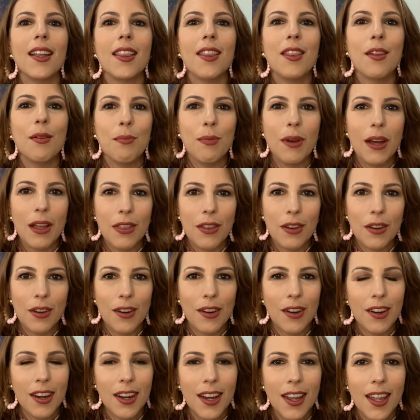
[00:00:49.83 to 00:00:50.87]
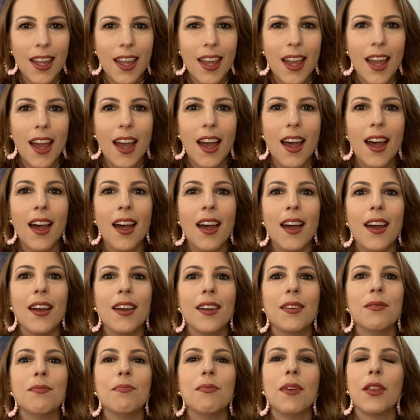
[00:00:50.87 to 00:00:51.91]
the Mother
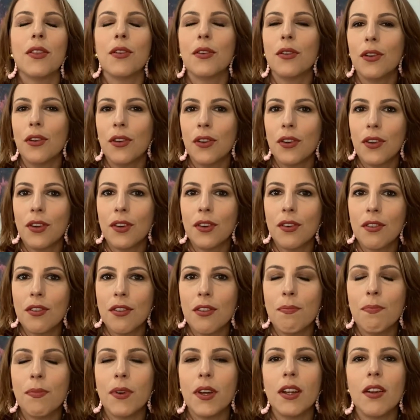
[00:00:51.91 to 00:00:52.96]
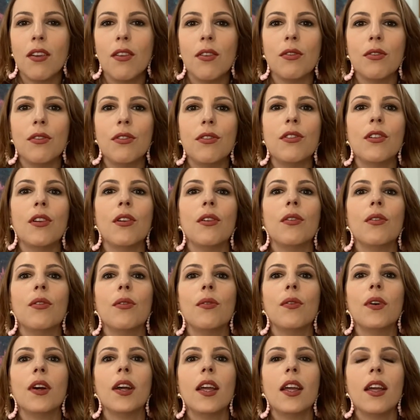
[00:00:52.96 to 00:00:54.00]
Earth, but
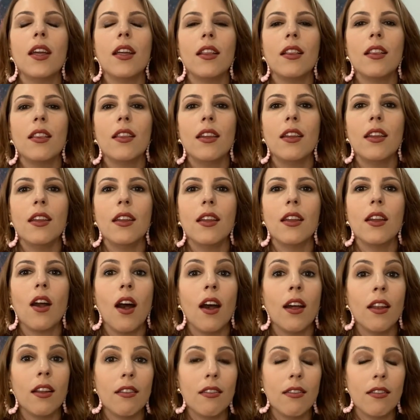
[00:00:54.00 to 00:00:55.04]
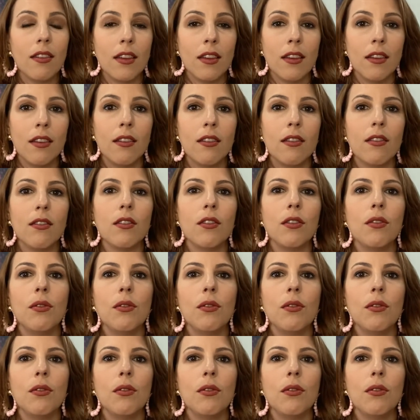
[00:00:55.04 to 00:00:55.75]
also the goddesses